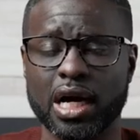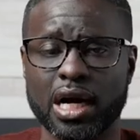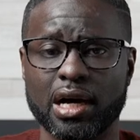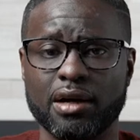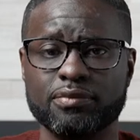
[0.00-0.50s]

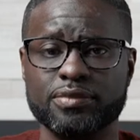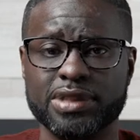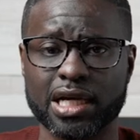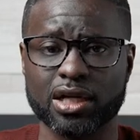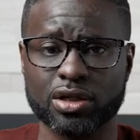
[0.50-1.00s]
uh,
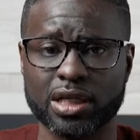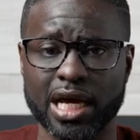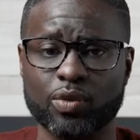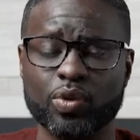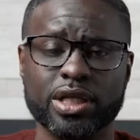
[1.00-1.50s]
take a look at
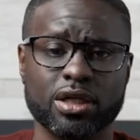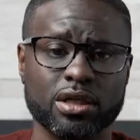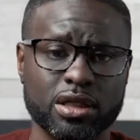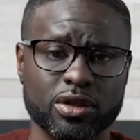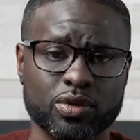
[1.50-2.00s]
it when they're
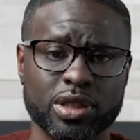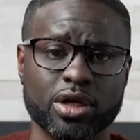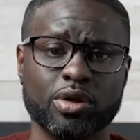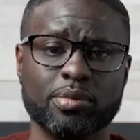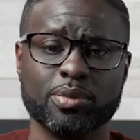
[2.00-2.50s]
looking through the
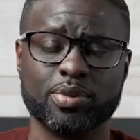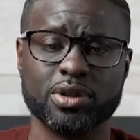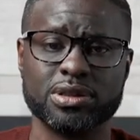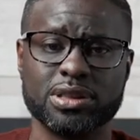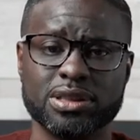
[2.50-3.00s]
agreement of
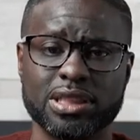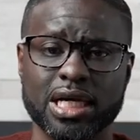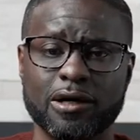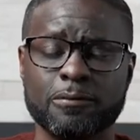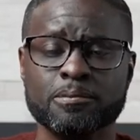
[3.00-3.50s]
purchase and
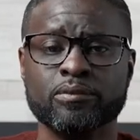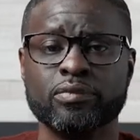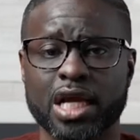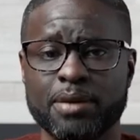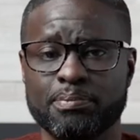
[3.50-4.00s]
sale
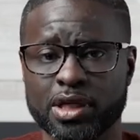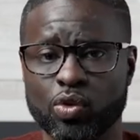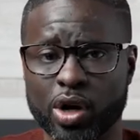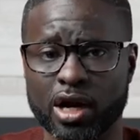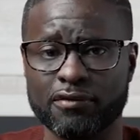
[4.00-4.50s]
and be
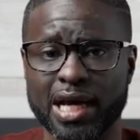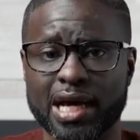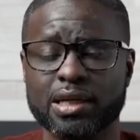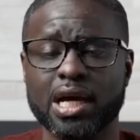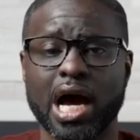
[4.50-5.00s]
aware of
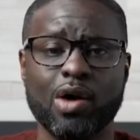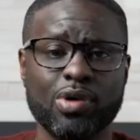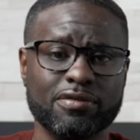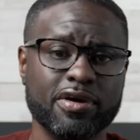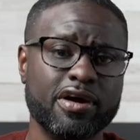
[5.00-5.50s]
that.
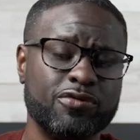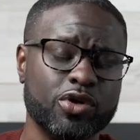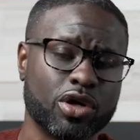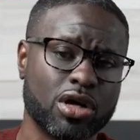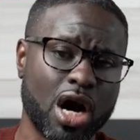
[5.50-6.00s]
However, if
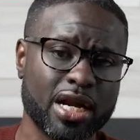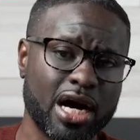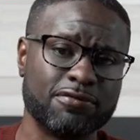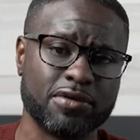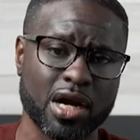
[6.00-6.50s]
you're caught
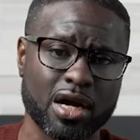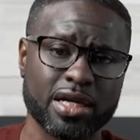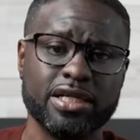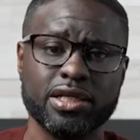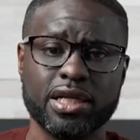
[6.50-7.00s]
off guard
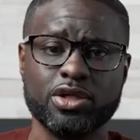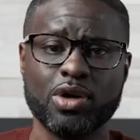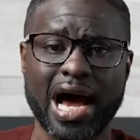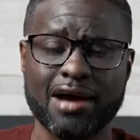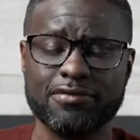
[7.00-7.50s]
and, and you
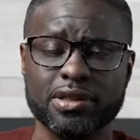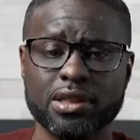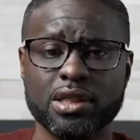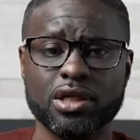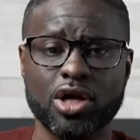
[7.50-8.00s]
haven't
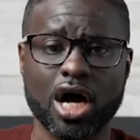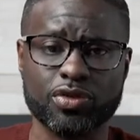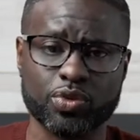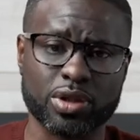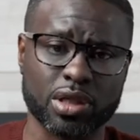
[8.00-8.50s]
gone
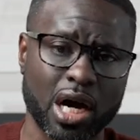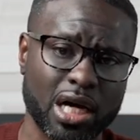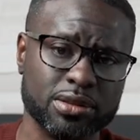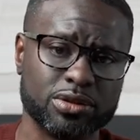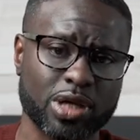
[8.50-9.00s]
through the
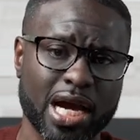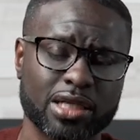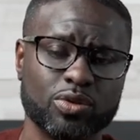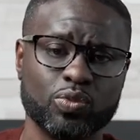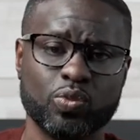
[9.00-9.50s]

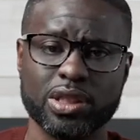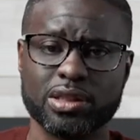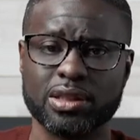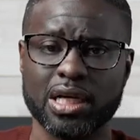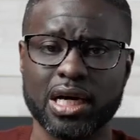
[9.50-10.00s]
contract
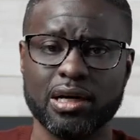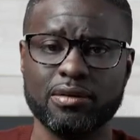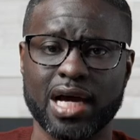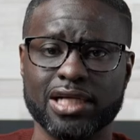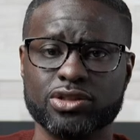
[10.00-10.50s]
with uh,
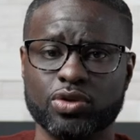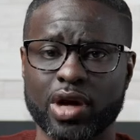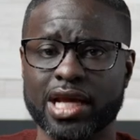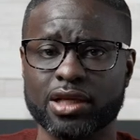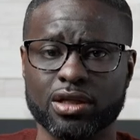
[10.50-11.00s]
as
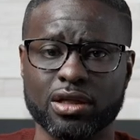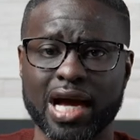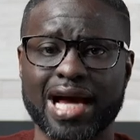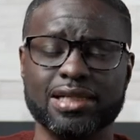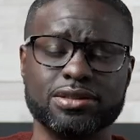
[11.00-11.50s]
granular
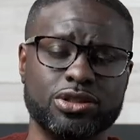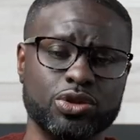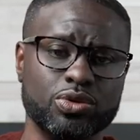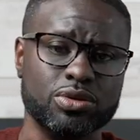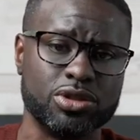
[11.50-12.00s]
as
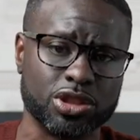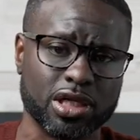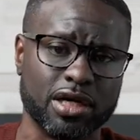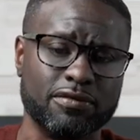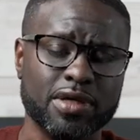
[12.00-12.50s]
you should
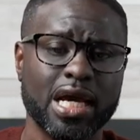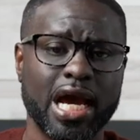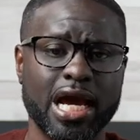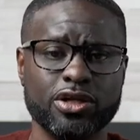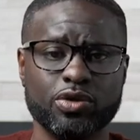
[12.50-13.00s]
have
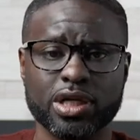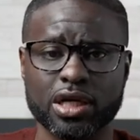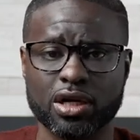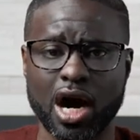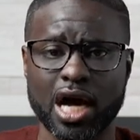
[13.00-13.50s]
and you
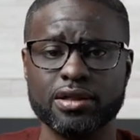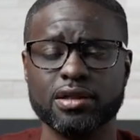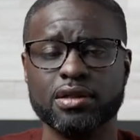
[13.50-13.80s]
get caught